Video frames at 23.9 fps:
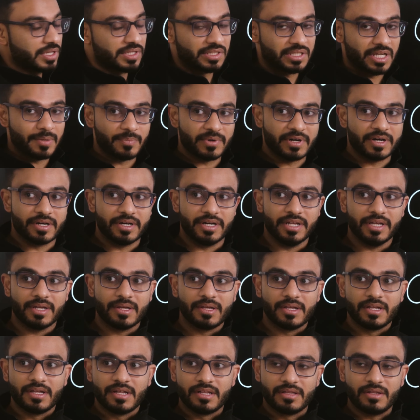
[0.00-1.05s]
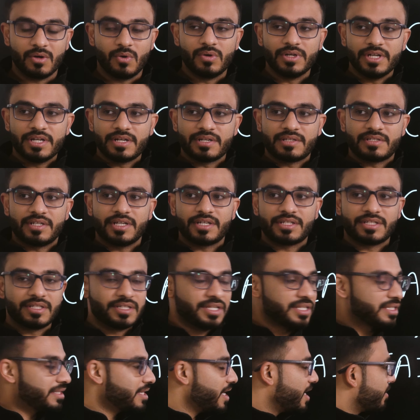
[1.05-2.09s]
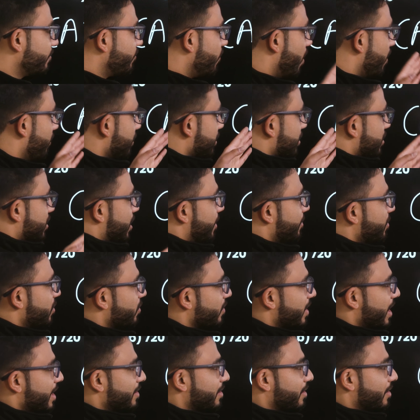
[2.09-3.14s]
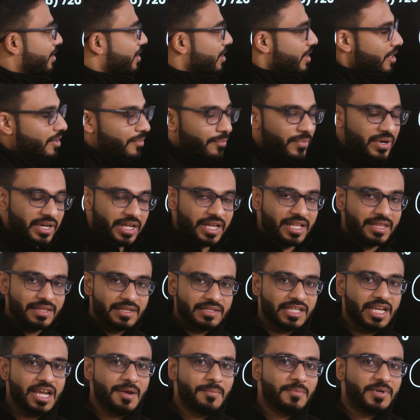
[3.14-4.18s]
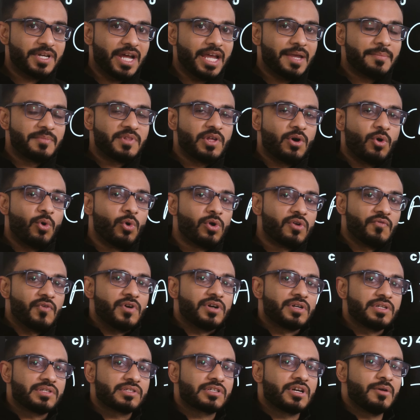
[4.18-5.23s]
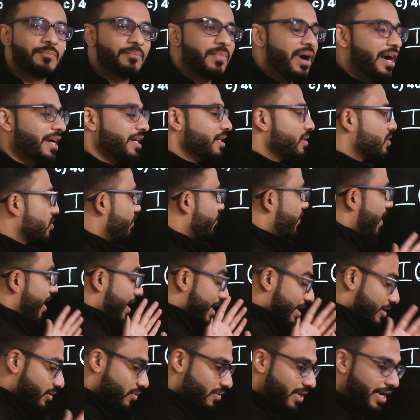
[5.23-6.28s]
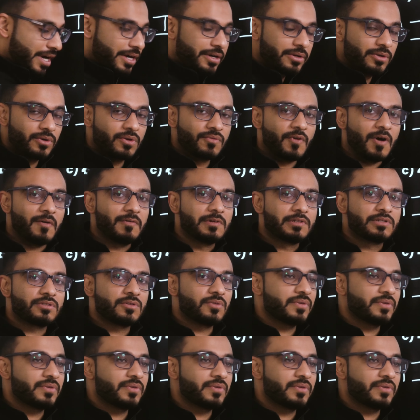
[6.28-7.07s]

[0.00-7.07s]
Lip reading: this separately. The only restriction is that vowels come together, but in the same time, the whole word is combined. So while you write your vowels